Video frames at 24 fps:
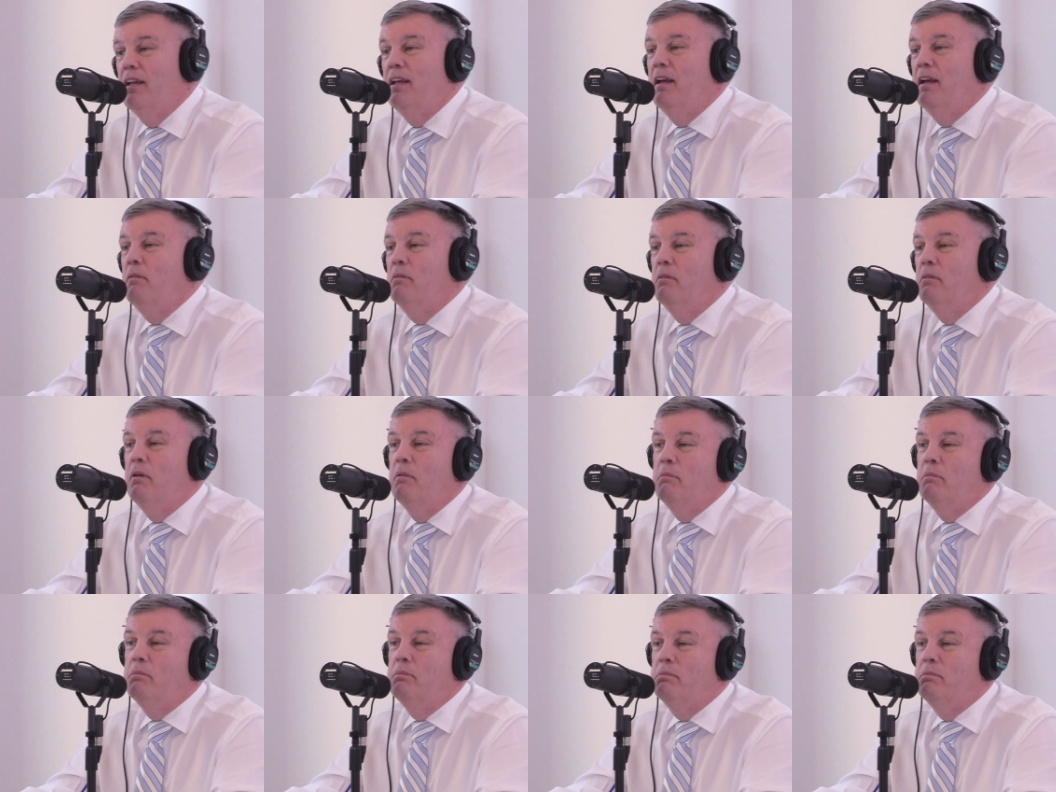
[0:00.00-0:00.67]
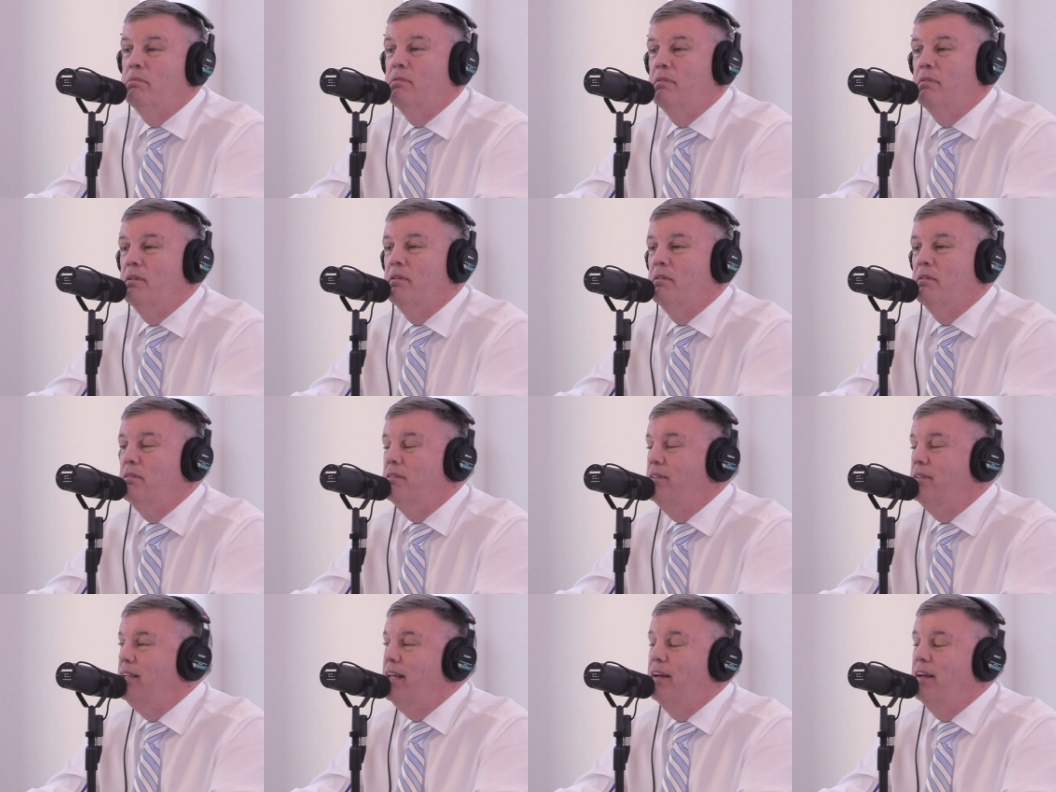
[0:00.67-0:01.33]
I am
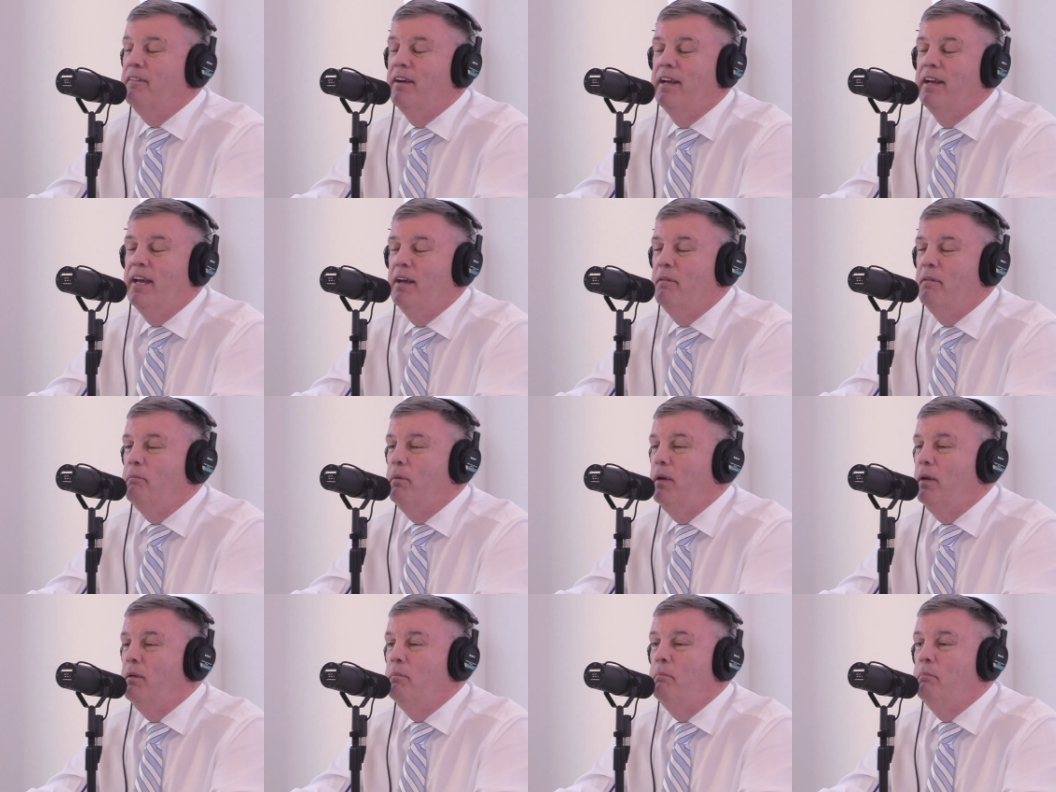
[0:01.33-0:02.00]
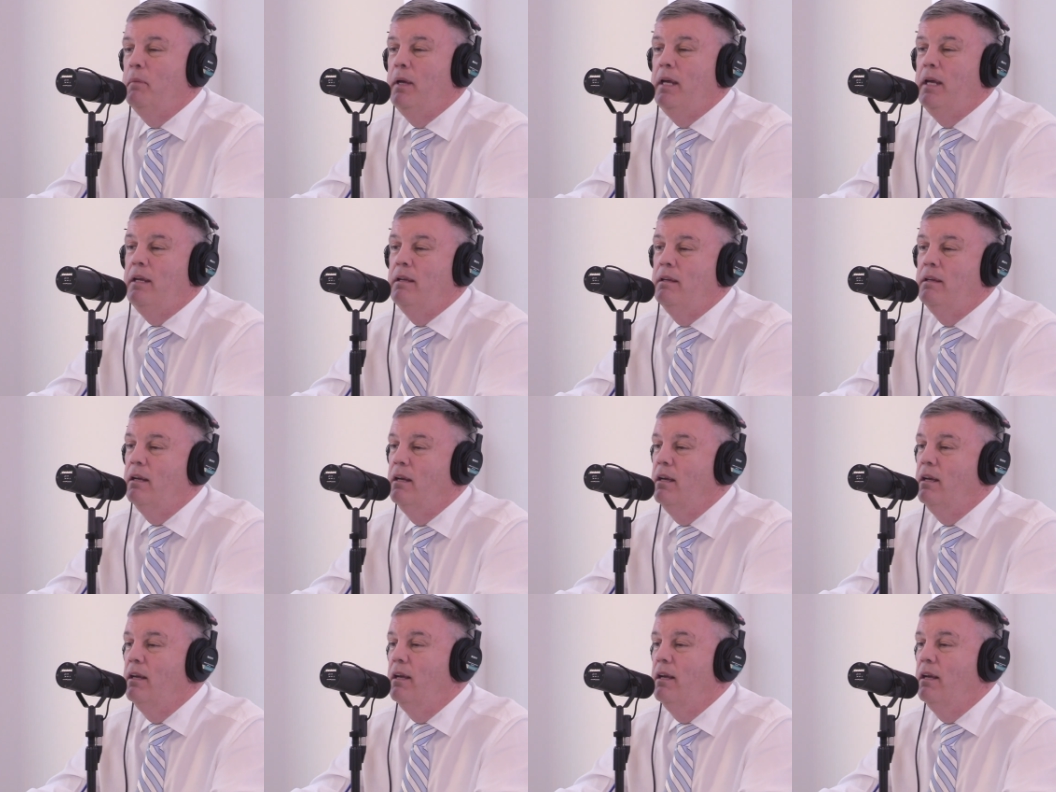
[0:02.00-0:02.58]
being mean.